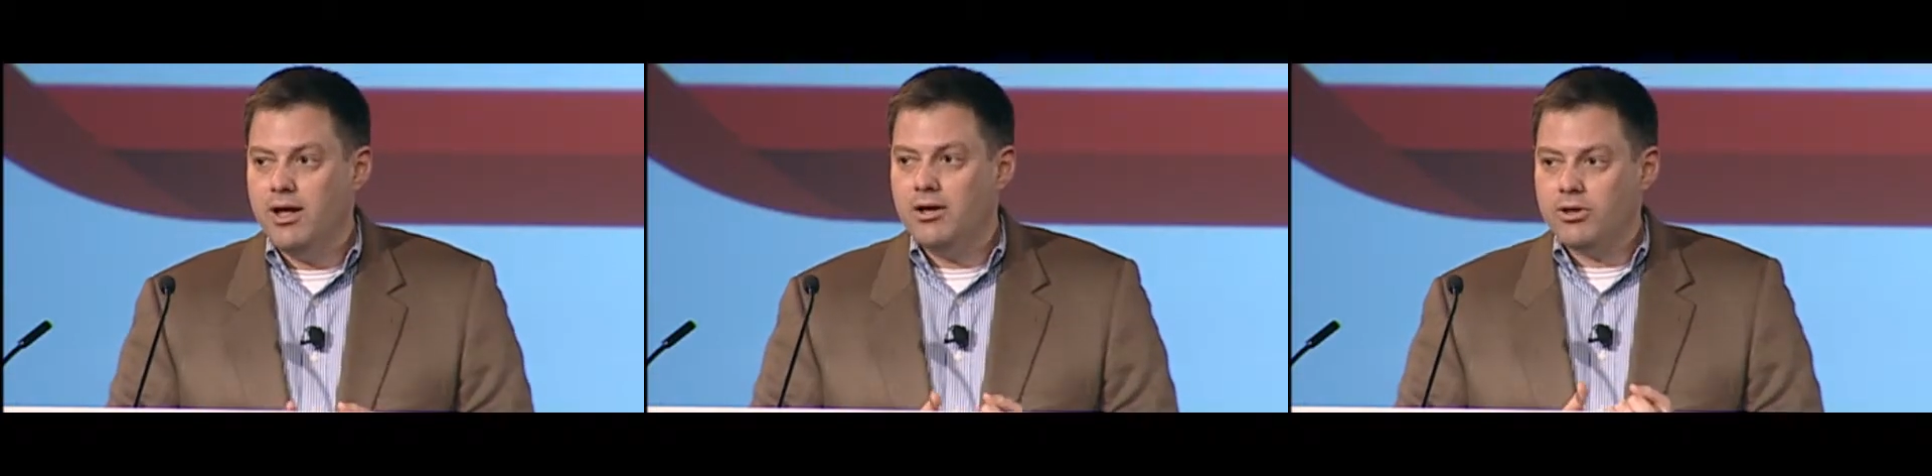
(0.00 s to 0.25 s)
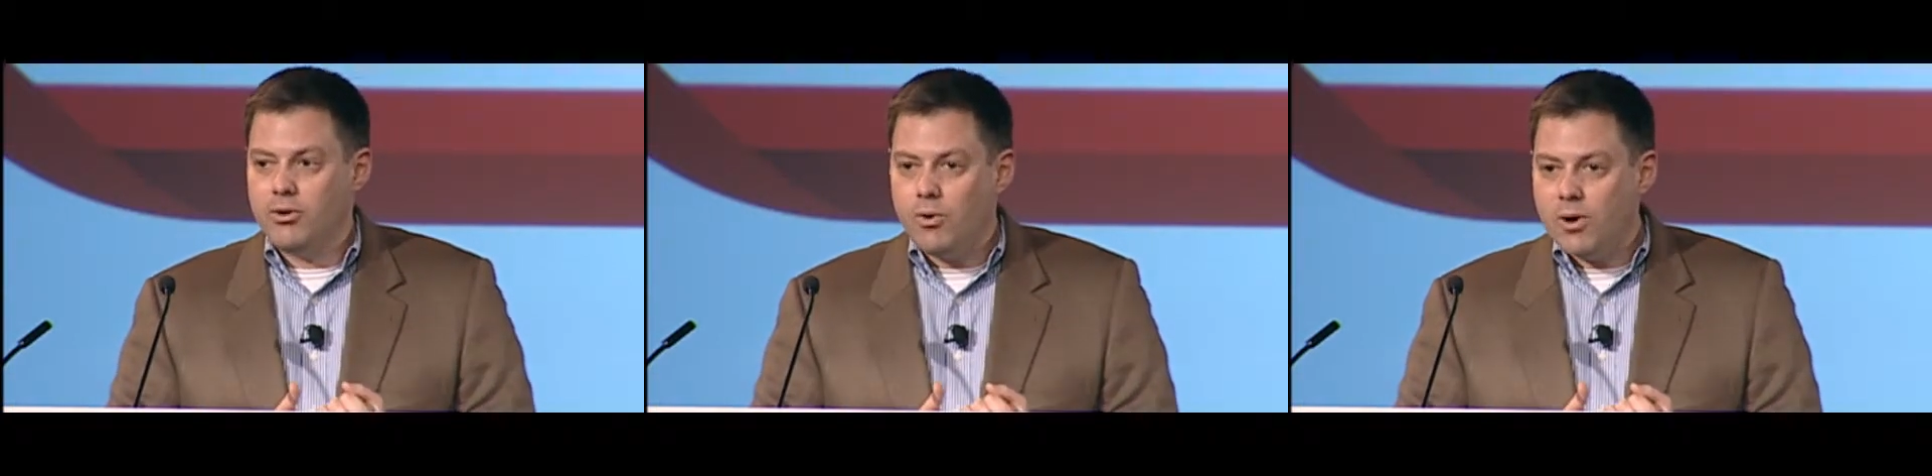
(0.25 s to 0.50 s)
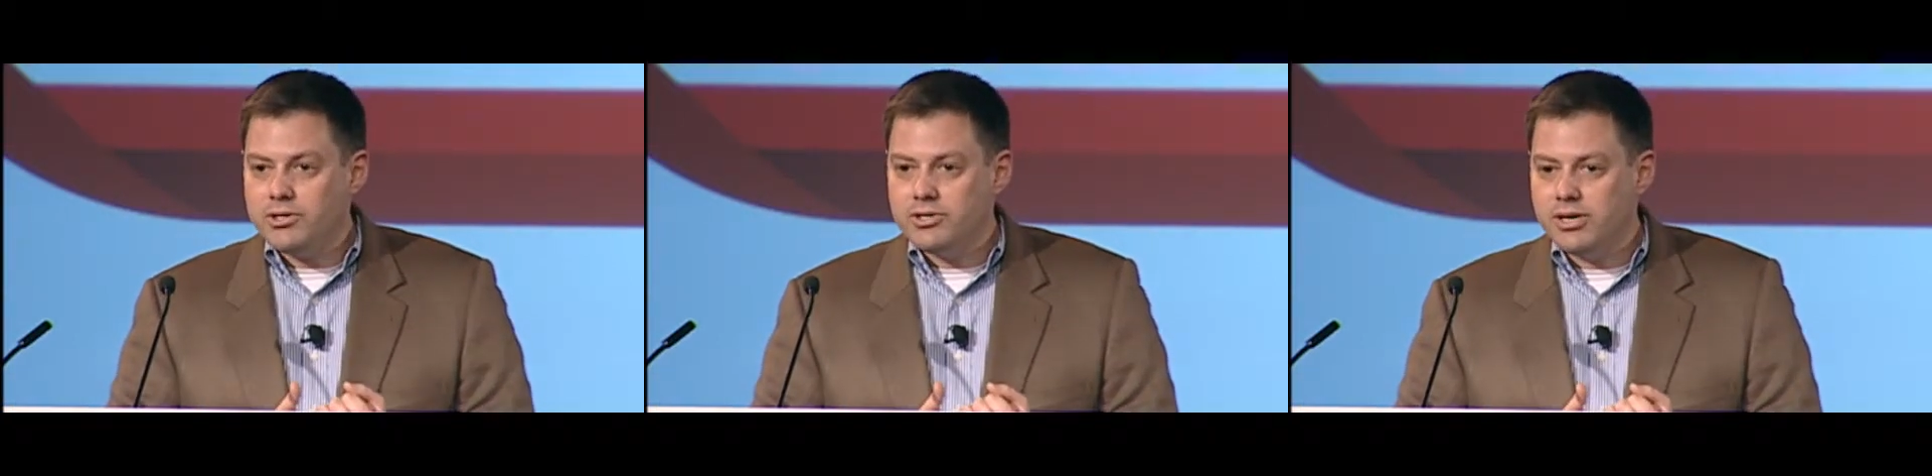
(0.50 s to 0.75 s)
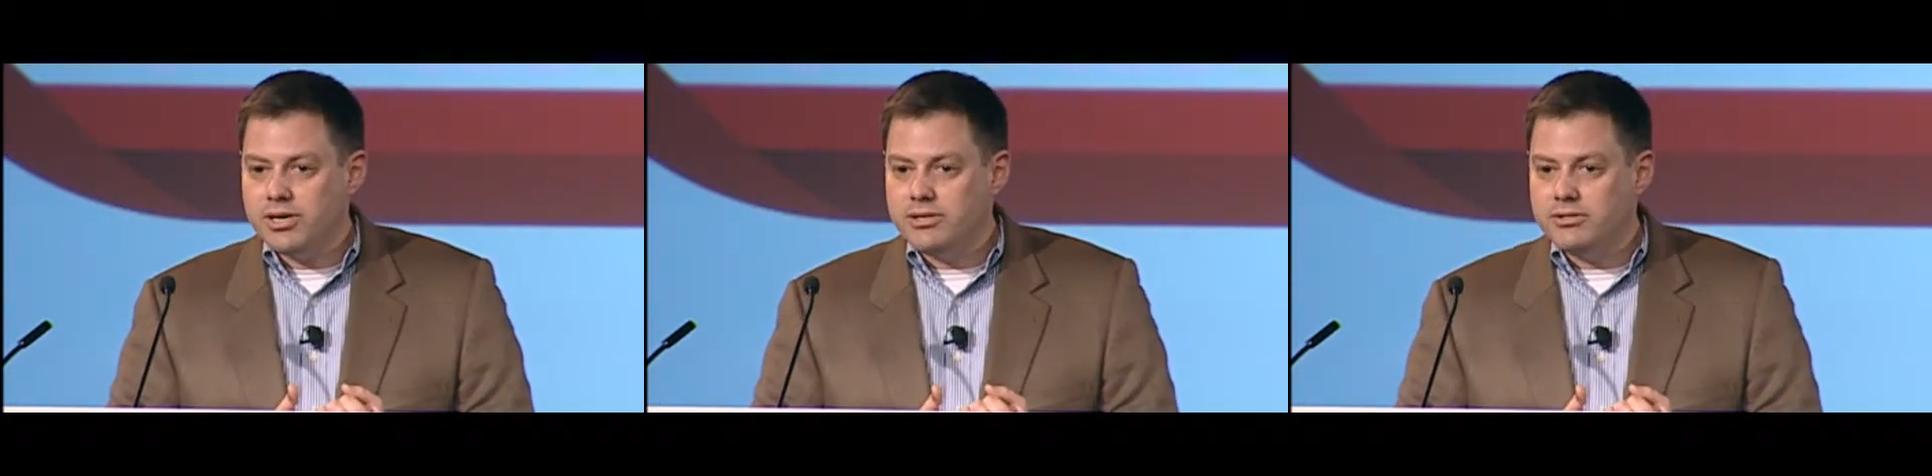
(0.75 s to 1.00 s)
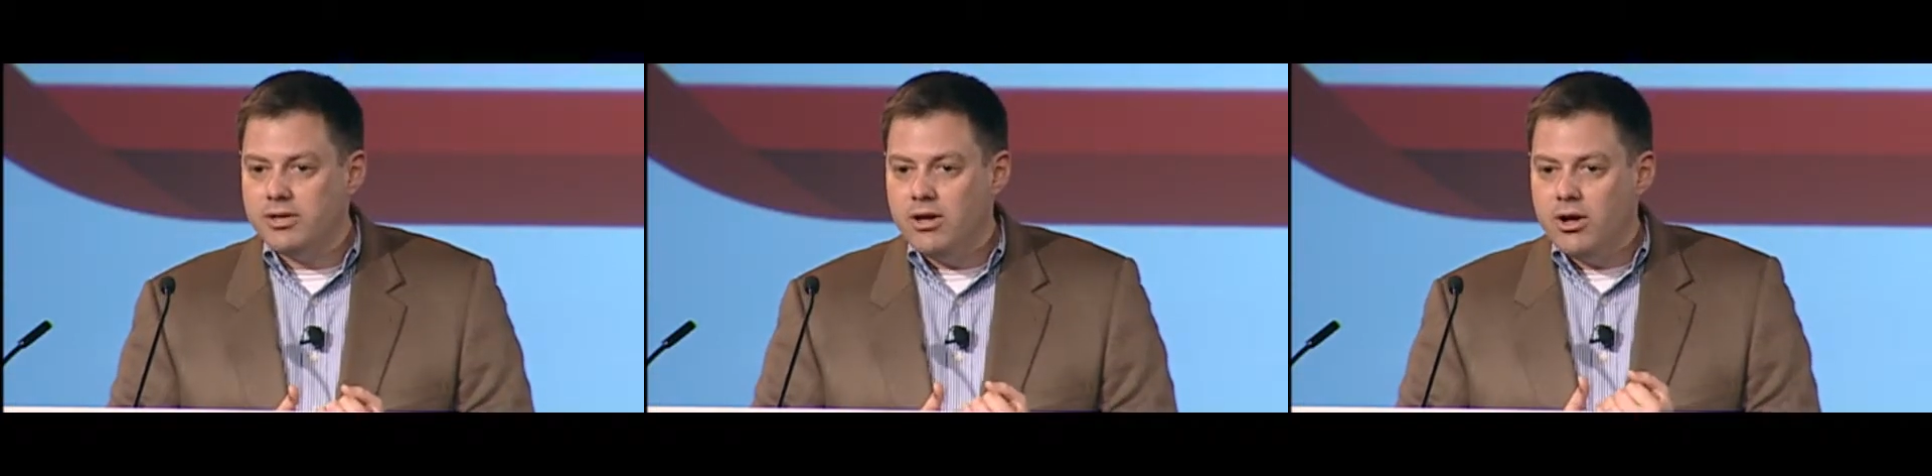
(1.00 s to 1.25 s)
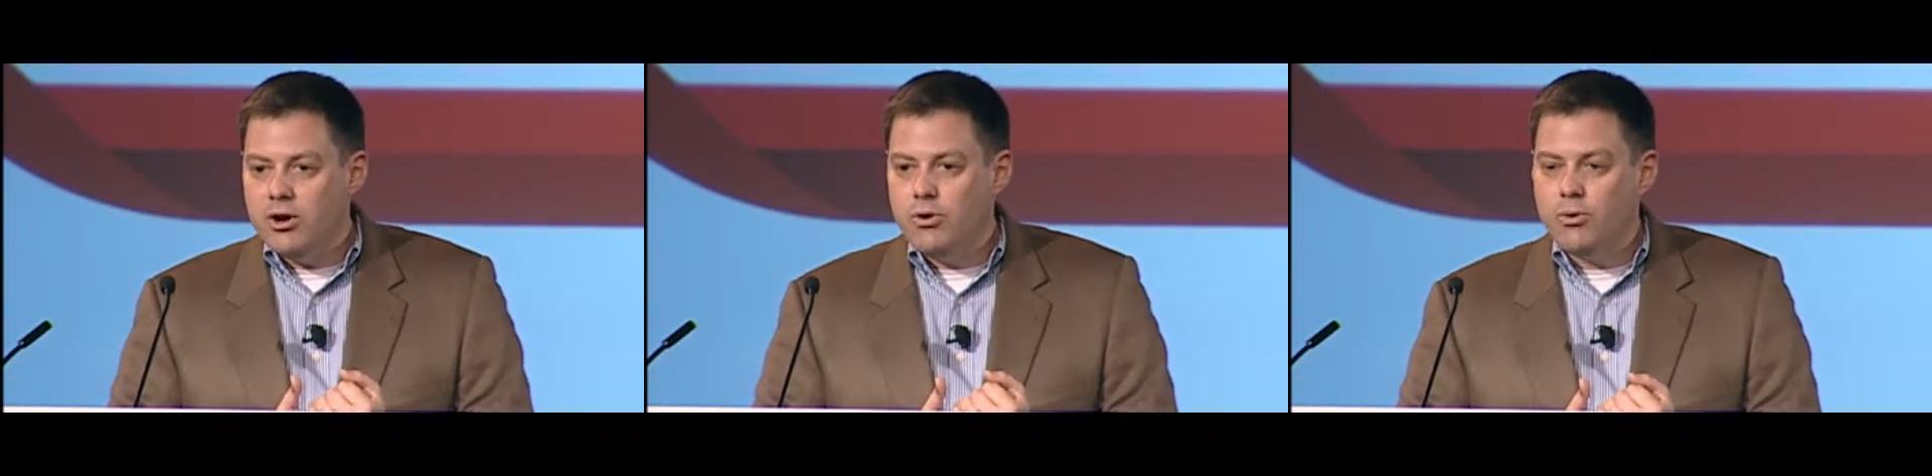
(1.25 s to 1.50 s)
The question is,
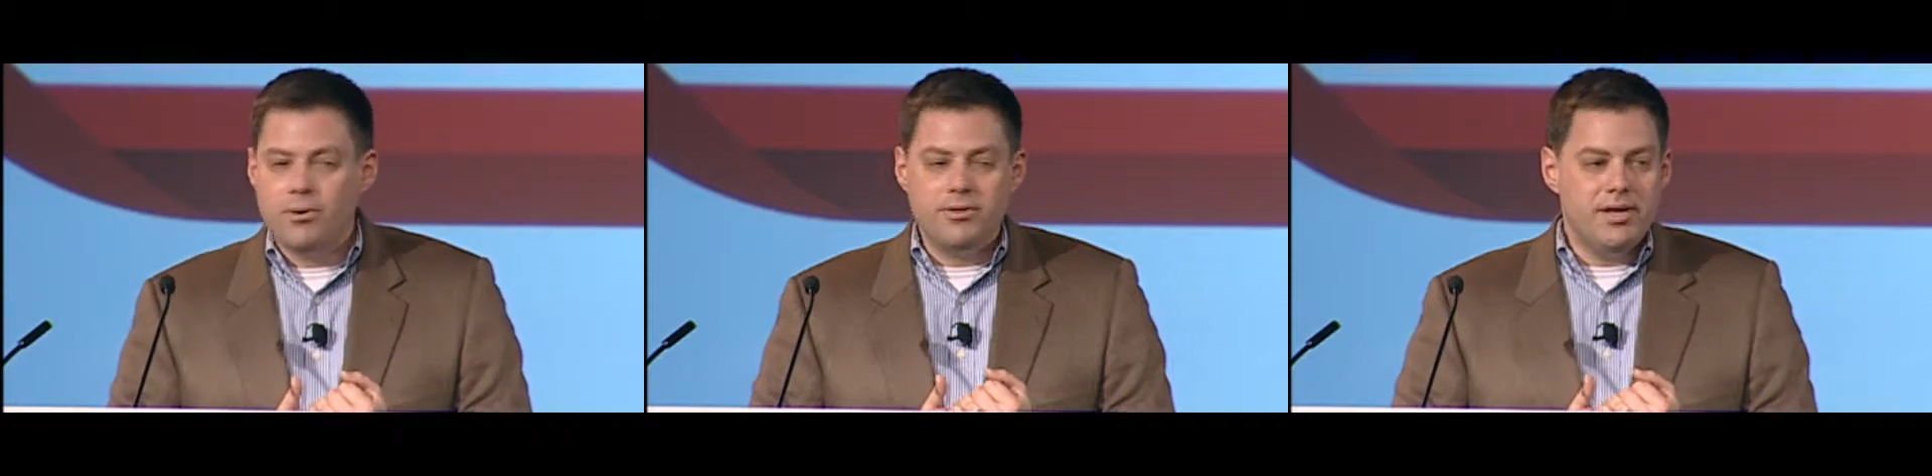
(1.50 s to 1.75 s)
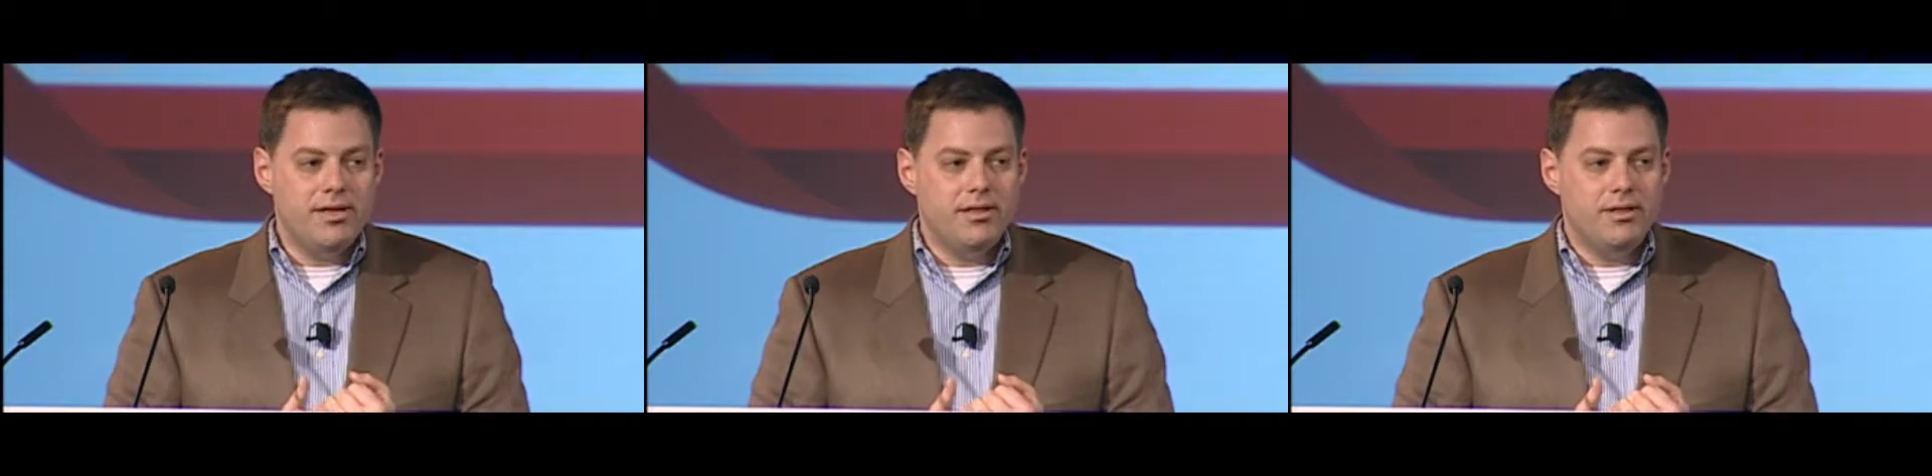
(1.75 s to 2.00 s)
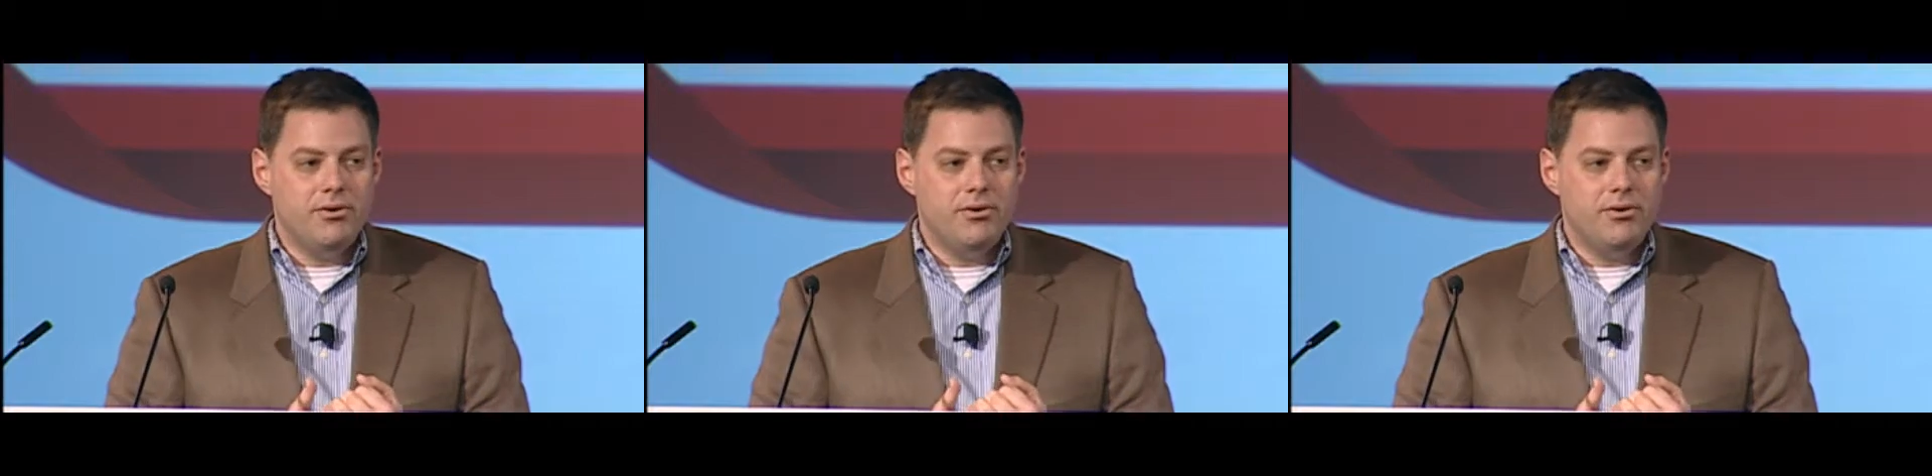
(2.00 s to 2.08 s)
who are, the,